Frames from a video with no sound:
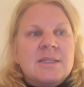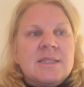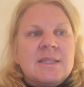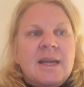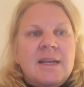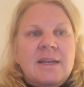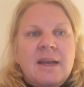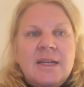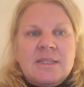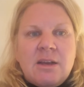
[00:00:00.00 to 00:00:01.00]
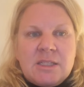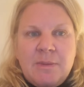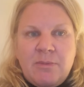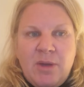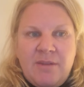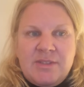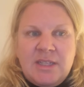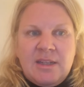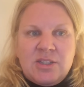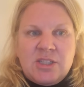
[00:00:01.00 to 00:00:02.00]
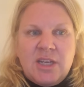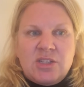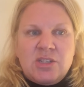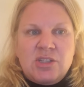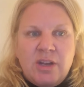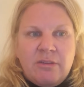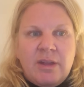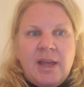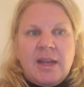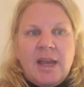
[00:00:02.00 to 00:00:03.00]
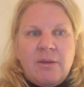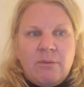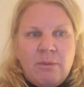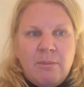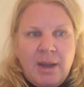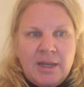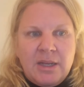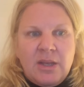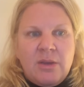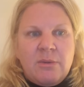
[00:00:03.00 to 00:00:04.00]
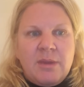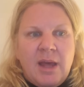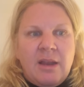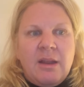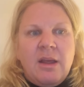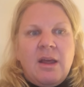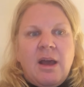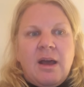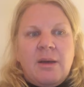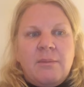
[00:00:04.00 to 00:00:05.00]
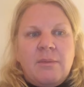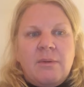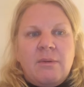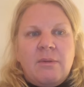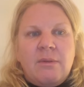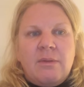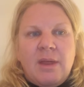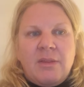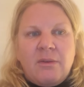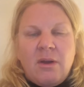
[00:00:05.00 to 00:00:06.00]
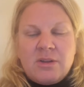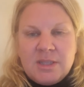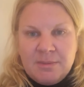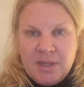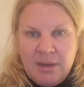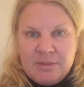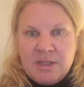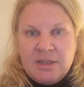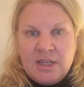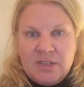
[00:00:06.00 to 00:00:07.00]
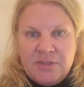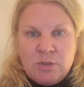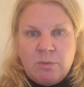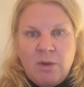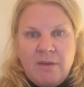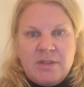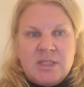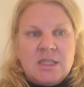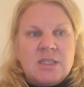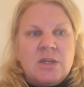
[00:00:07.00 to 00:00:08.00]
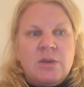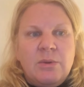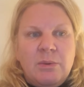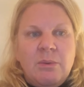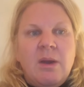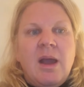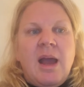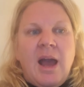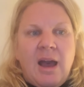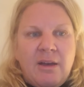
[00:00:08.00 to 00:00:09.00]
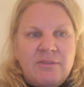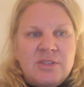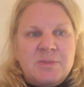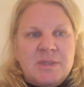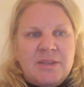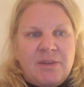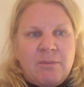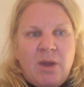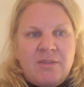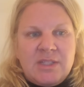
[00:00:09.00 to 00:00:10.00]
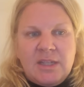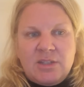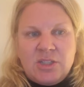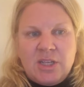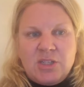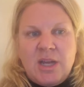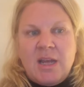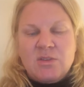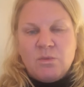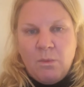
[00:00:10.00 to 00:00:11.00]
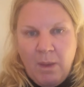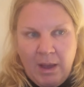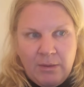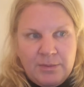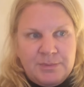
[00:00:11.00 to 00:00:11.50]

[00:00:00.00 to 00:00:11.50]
Slide 9 talks about privacy legislation in general, and again, reminding you that that there are sometimes individual provinces who have specific privacy legislation as well.